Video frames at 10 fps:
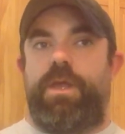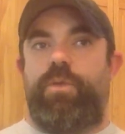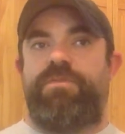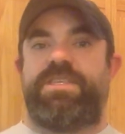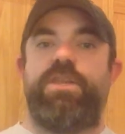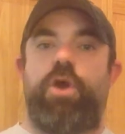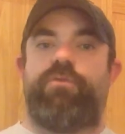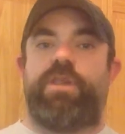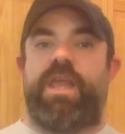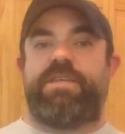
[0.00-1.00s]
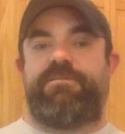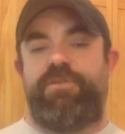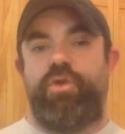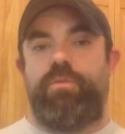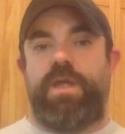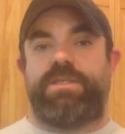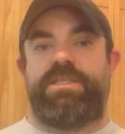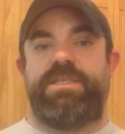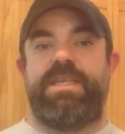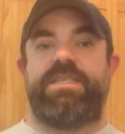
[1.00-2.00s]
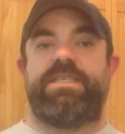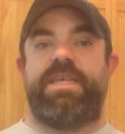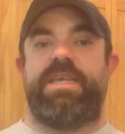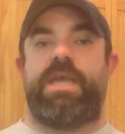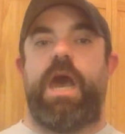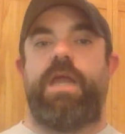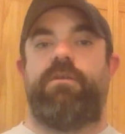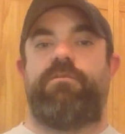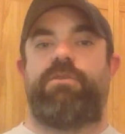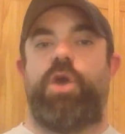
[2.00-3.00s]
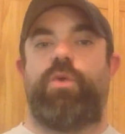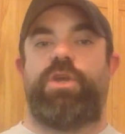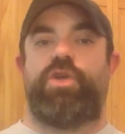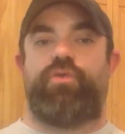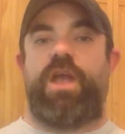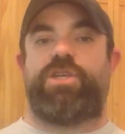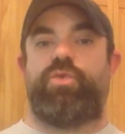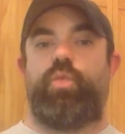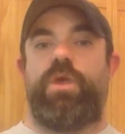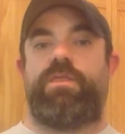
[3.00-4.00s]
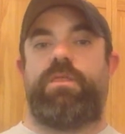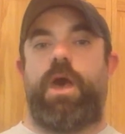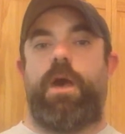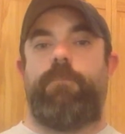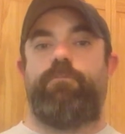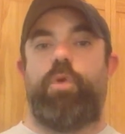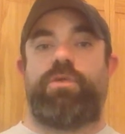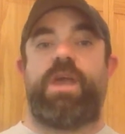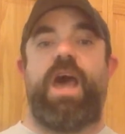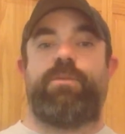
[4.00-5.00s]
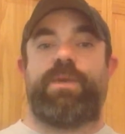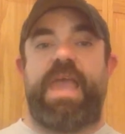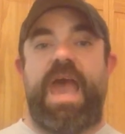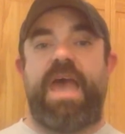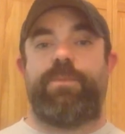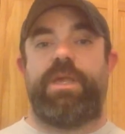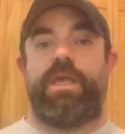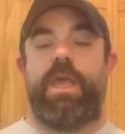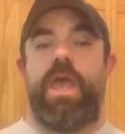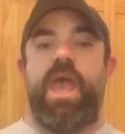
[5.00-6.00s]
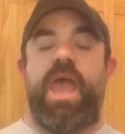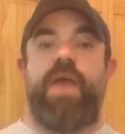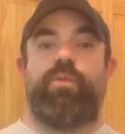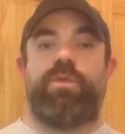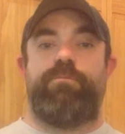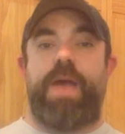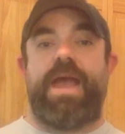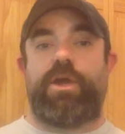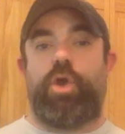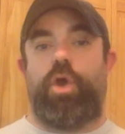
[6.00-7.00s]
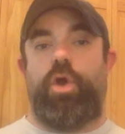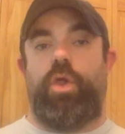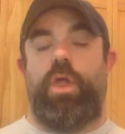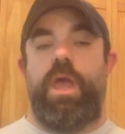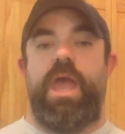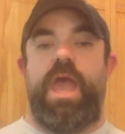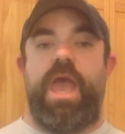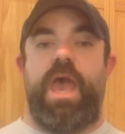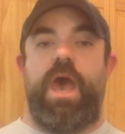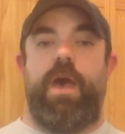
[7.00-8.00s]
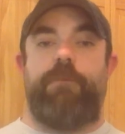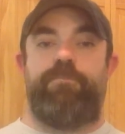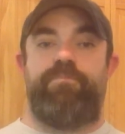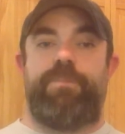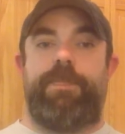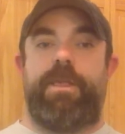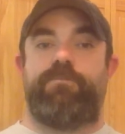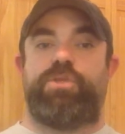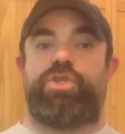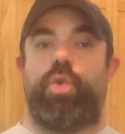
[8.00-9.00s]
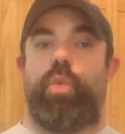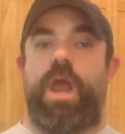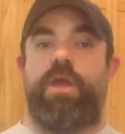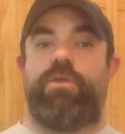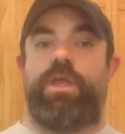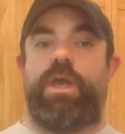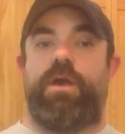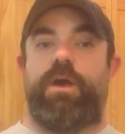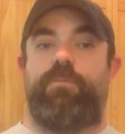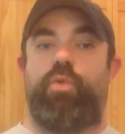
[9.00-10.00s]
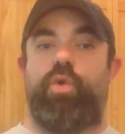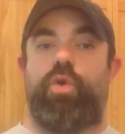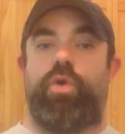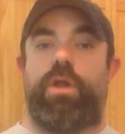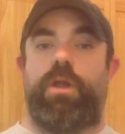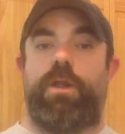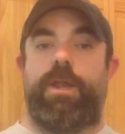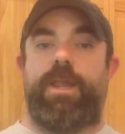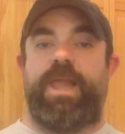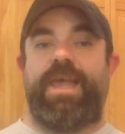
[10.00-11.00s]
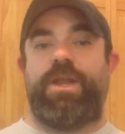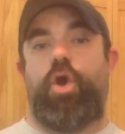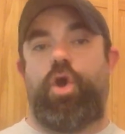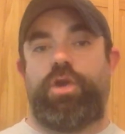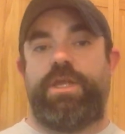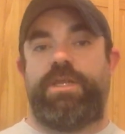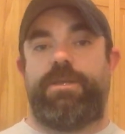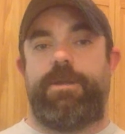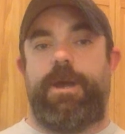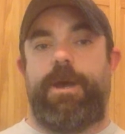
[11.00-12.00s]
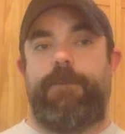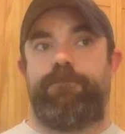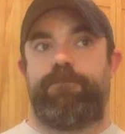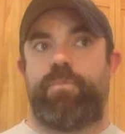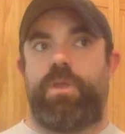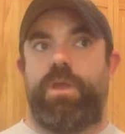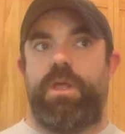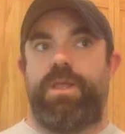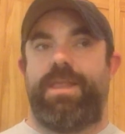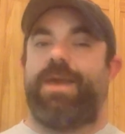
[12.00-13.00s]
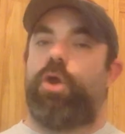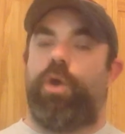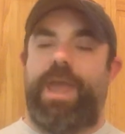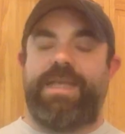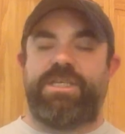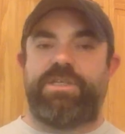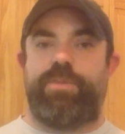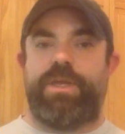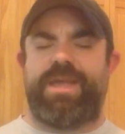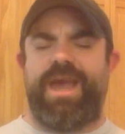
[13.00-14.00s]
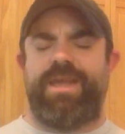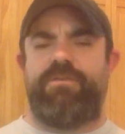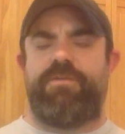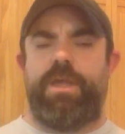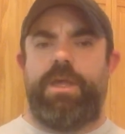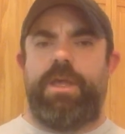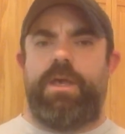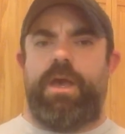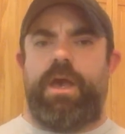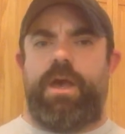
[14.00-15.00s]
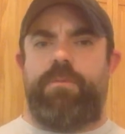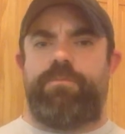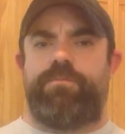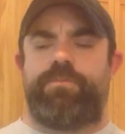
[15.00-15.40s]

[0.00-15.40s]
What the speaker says: We've seen over the last few months DC kind of go in a direction with both Gotham Academy and with Batgirl to where a more lighthearted, not all ages, but kind of, I